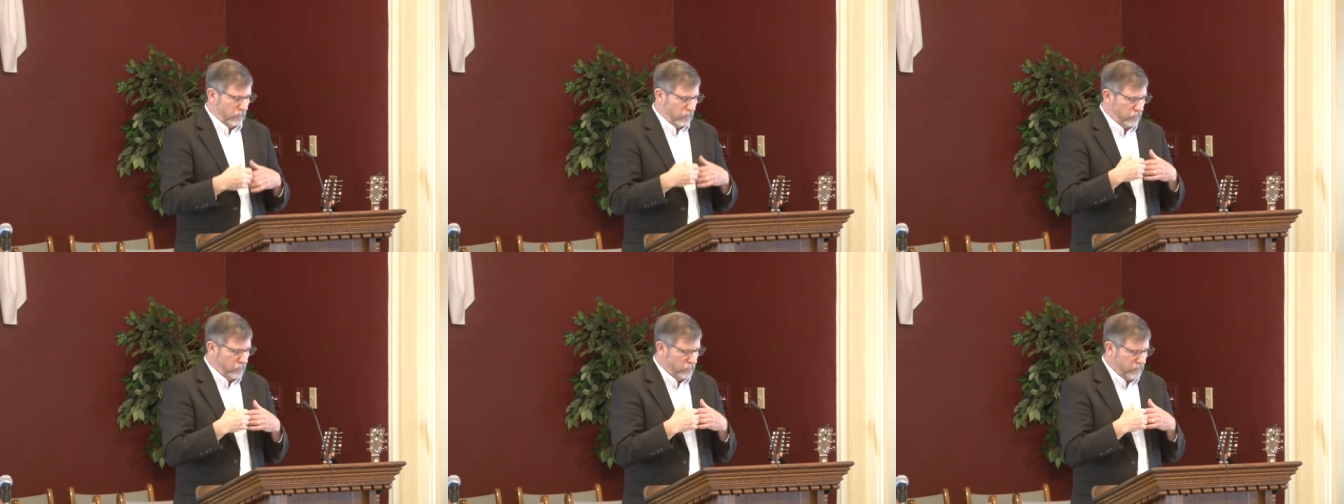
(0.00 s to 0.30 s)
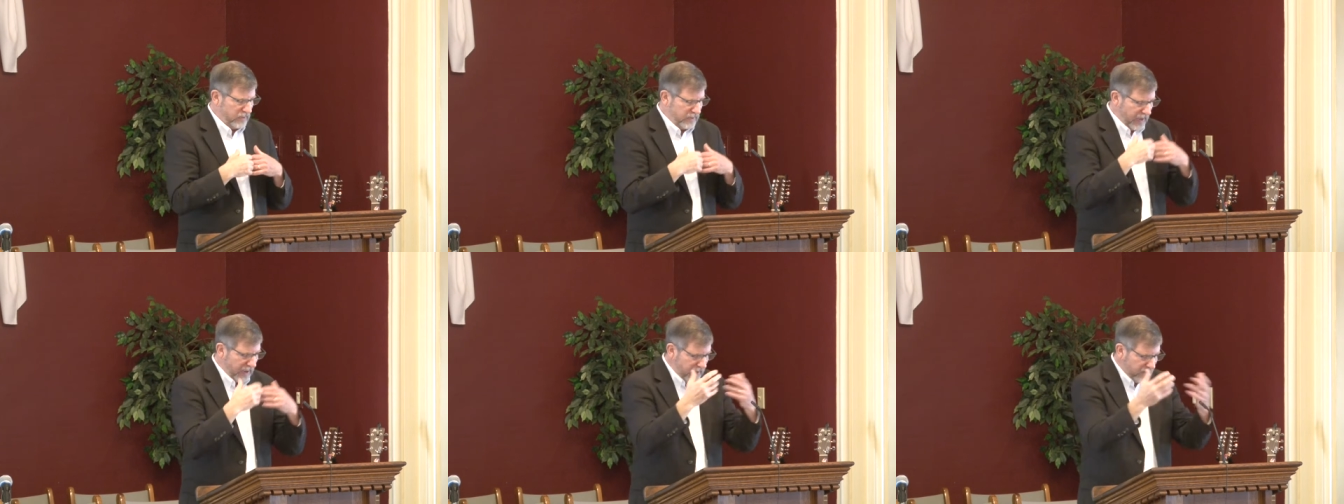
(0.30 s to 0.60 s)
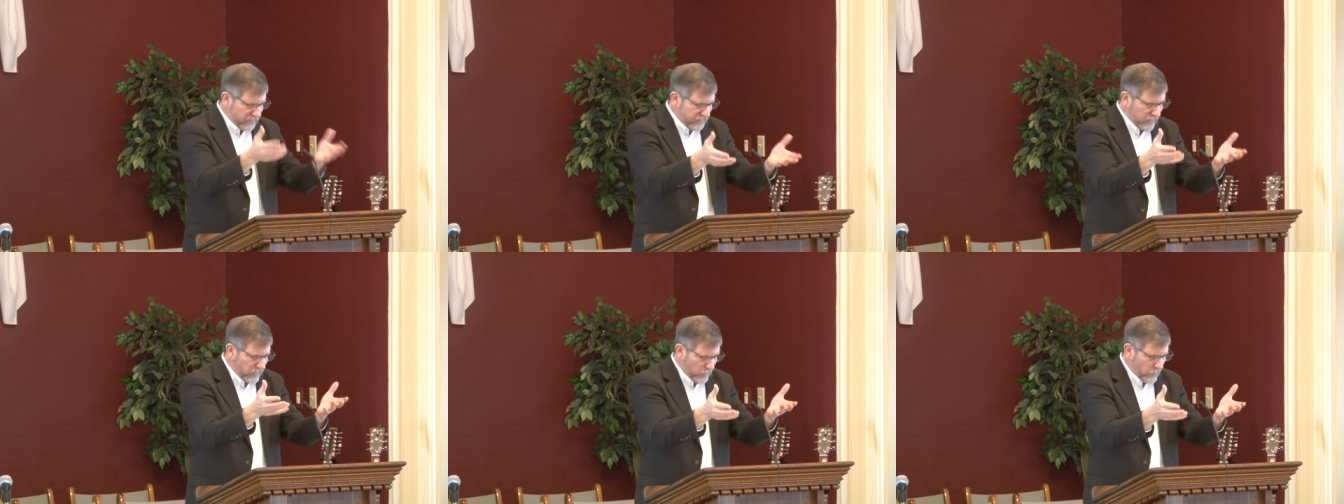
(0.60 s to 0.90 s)
who
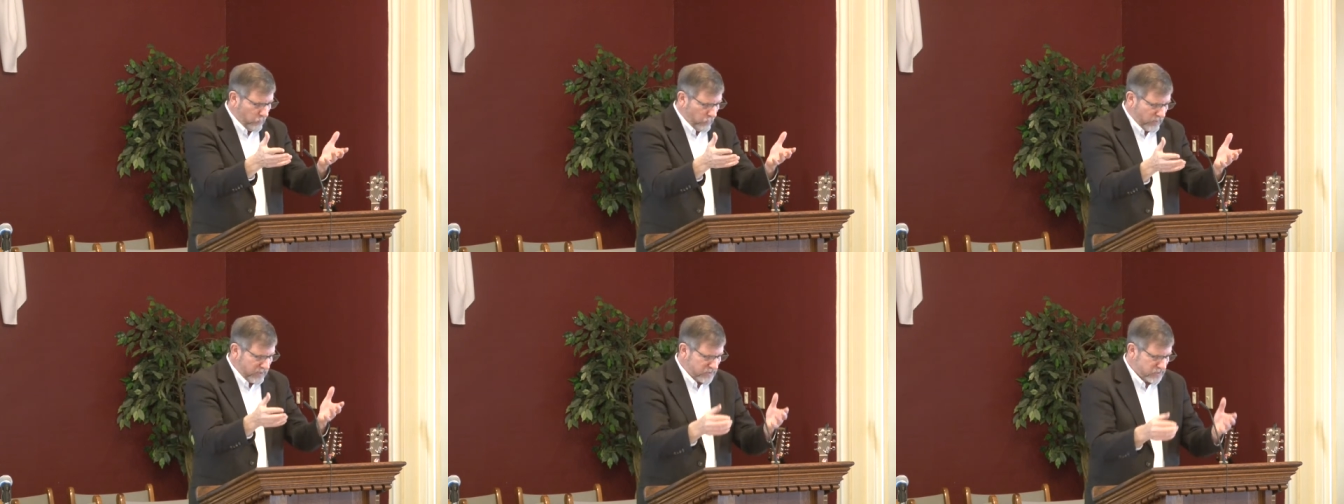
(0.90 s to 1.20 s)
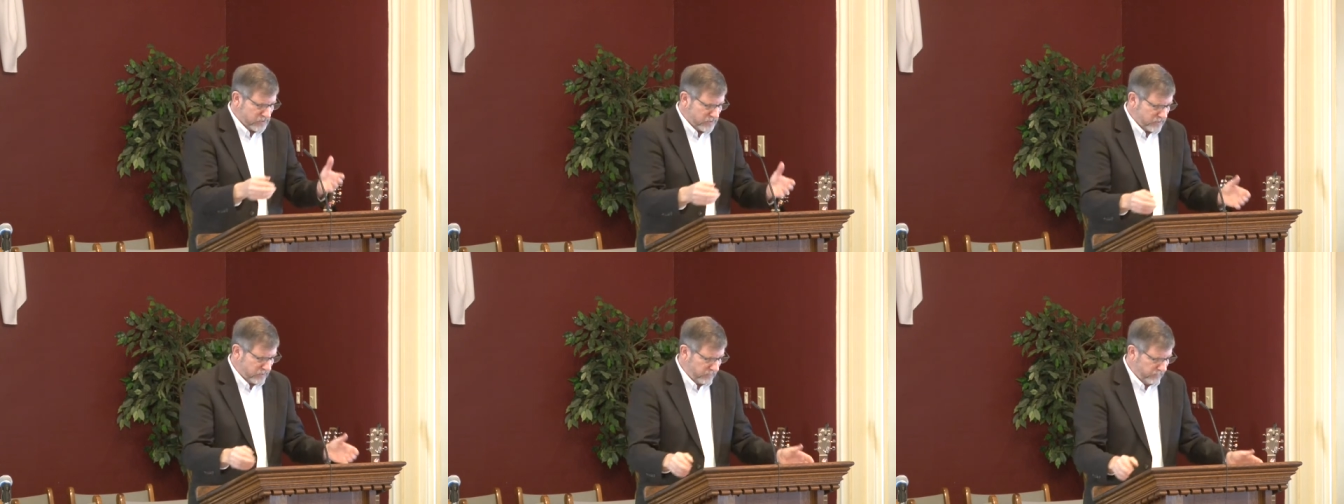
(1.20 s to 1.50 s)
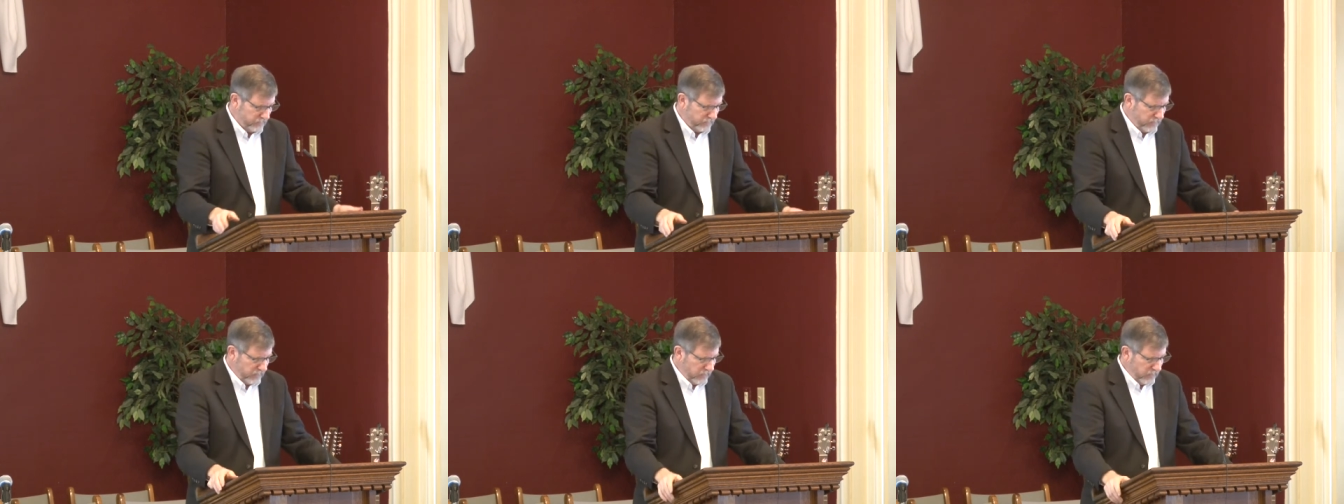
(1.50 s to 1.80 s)
gave their
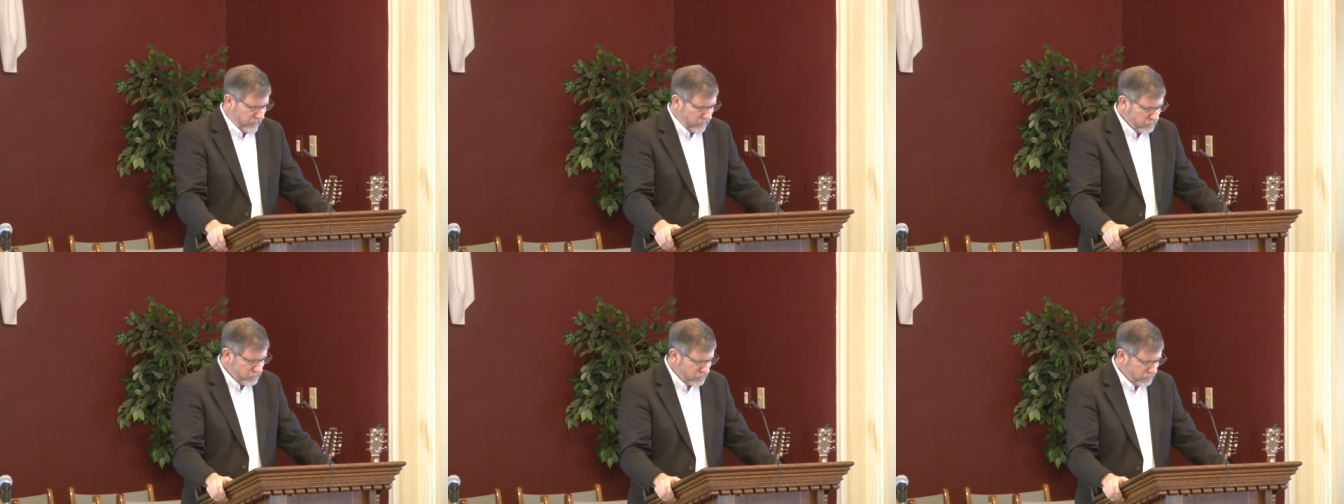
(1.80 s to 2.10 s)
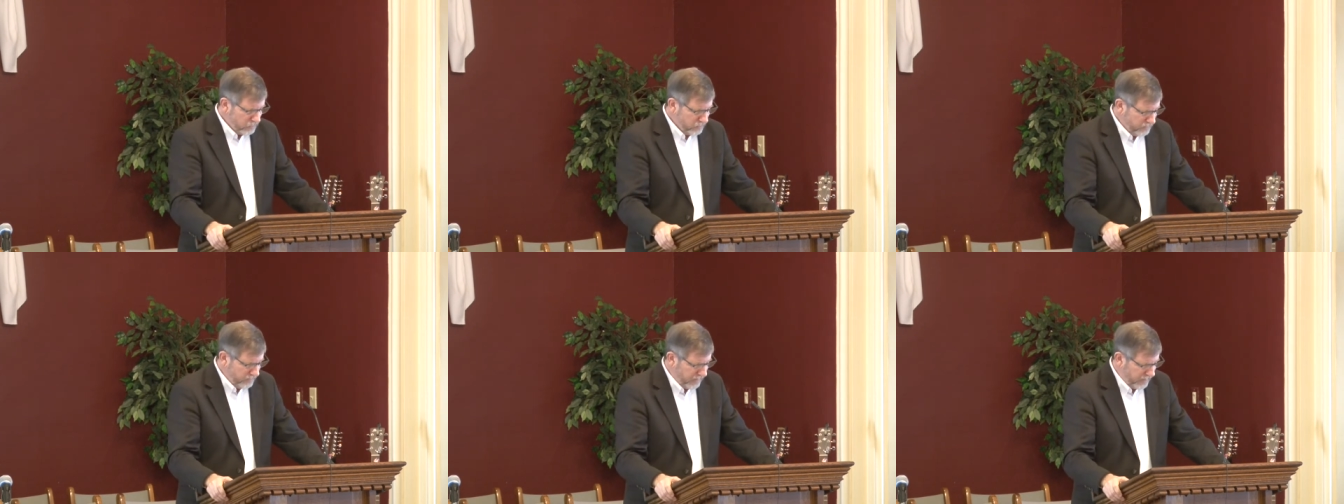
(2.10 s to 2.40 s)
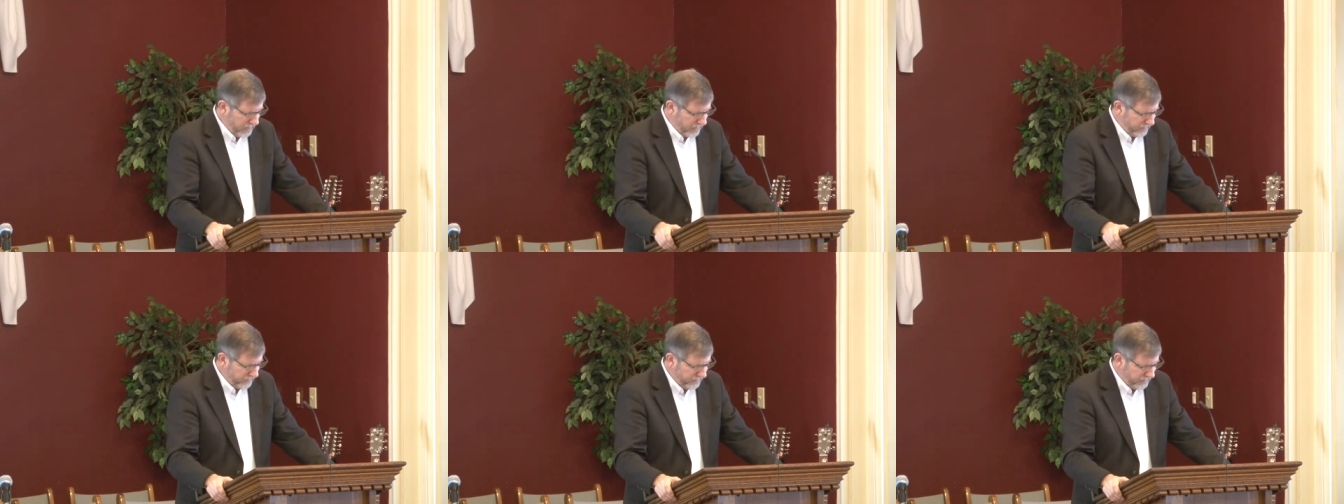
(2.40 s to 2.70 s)
wisdom to
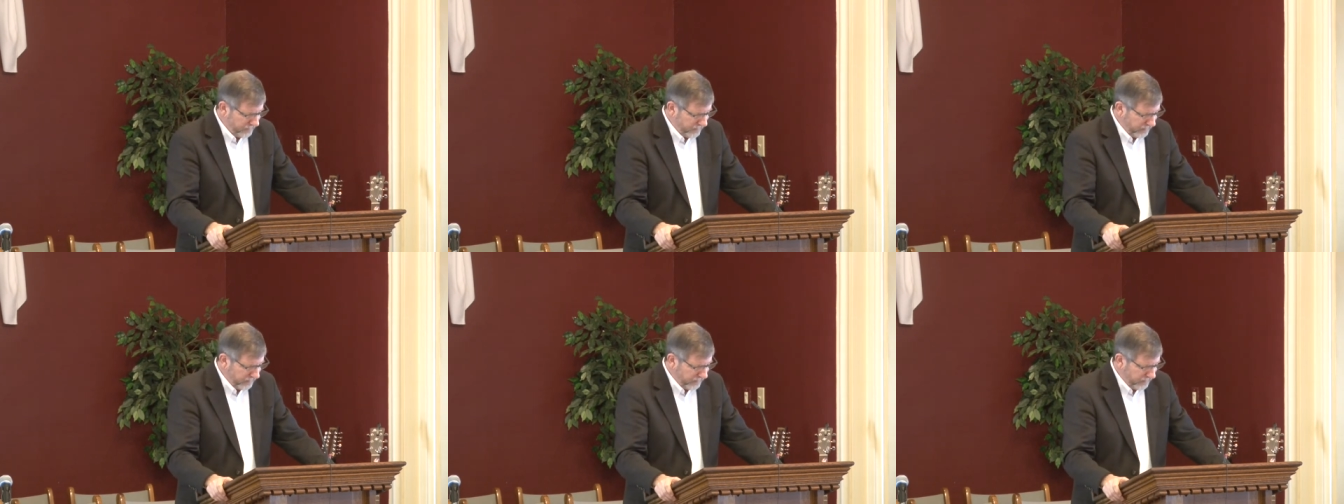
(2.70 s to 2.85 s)
them.